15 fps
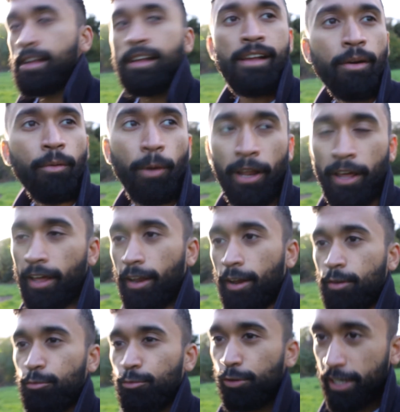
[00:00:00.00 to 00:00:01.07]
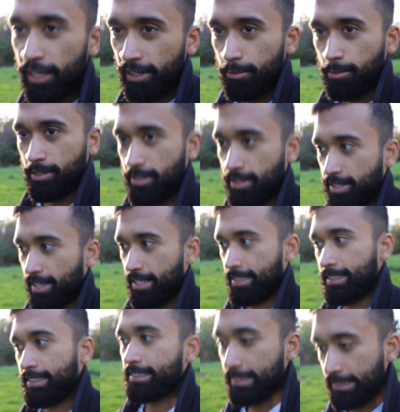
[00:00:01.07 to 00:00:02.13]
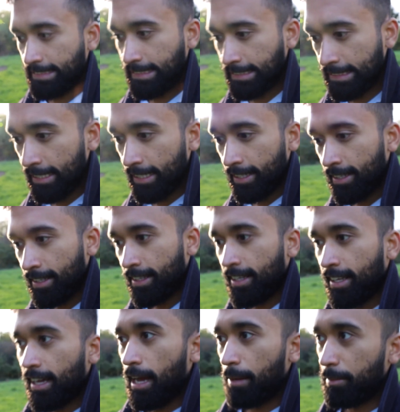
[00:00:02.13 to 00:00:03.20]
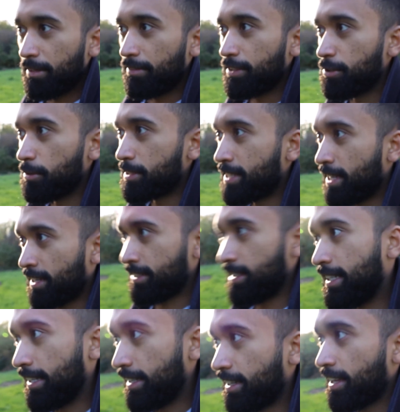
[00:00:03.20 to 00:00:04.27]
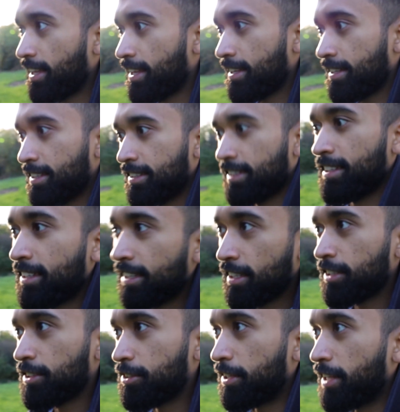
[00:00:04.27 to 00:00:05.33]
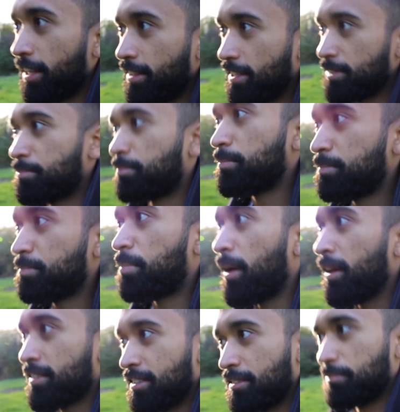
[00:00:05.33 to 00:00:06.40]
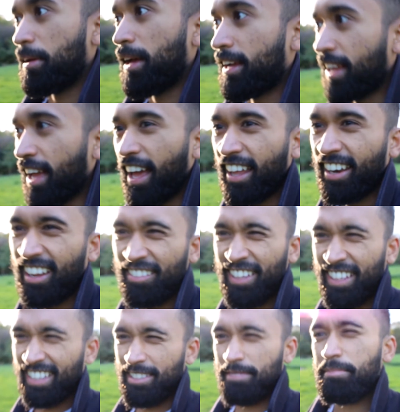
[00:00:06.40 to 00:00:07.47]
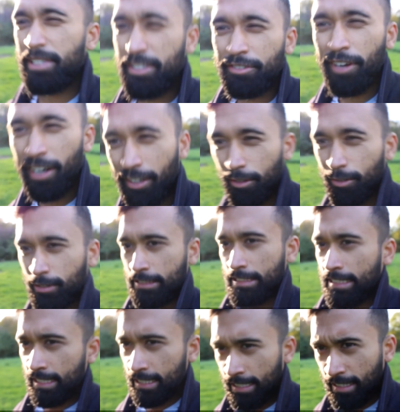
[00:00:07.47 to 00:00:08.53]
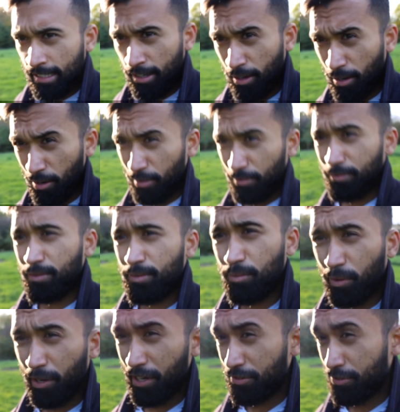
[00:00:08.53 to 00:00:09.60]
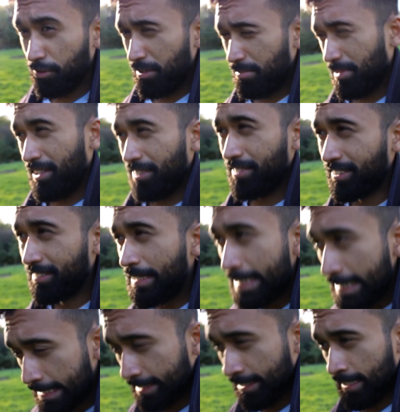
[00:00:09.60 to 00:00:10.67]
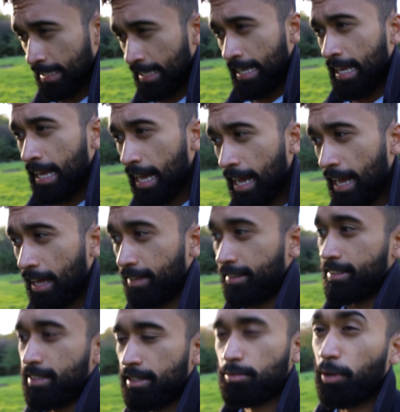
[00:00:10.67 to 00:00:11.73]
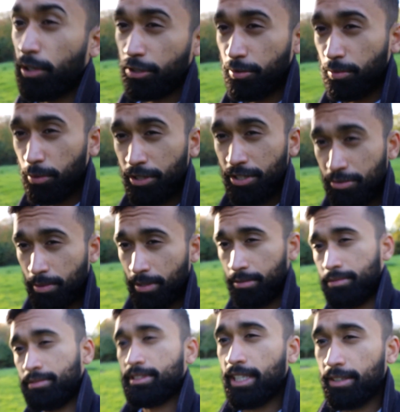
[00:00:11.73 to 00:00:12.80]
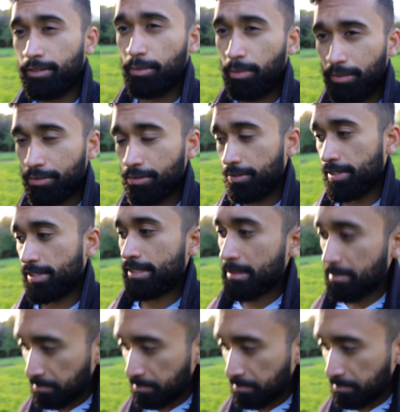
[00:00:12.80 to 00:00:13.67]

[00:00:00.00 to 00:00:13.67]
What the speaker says: what I really want to say. I'm giving you a technique to get this person back, and I think that's a betrayal of what I truly believe in, and what you would as well if you went through this.